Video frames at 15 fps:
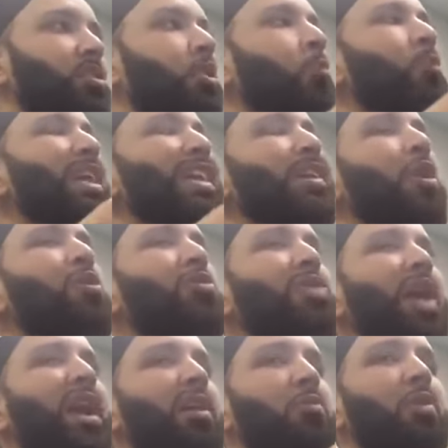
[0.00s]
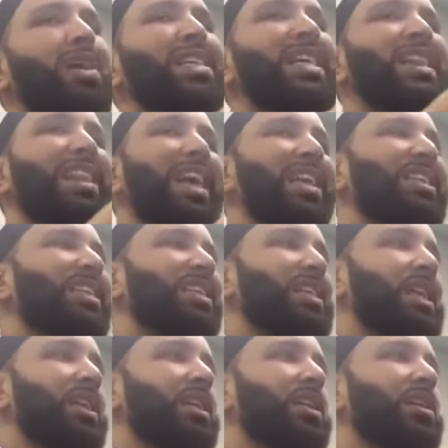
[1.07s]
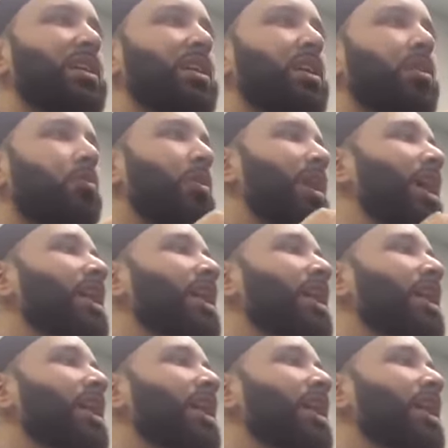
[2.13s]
So we know that it wasn't legislated when